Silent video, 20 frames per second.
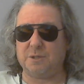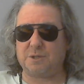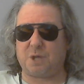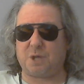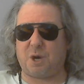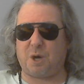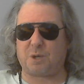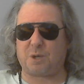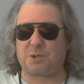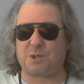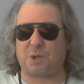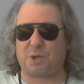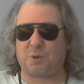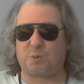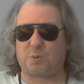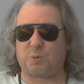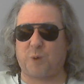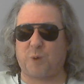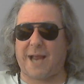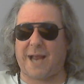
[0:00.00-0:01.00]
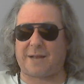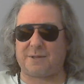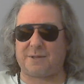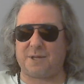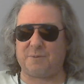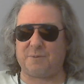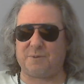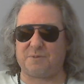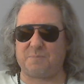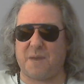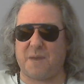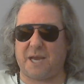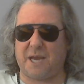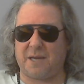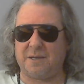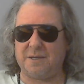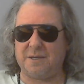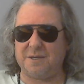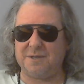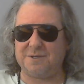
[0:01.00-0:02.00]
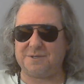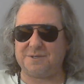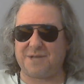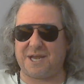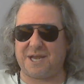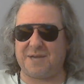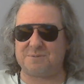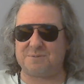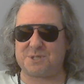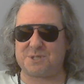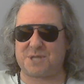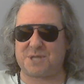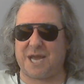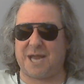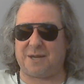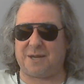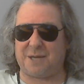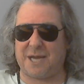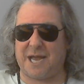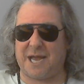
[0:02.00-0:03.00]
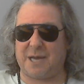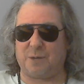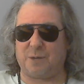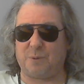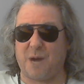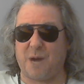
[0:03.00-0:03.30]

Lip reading: Talk directly with me, Dave Scandaliato.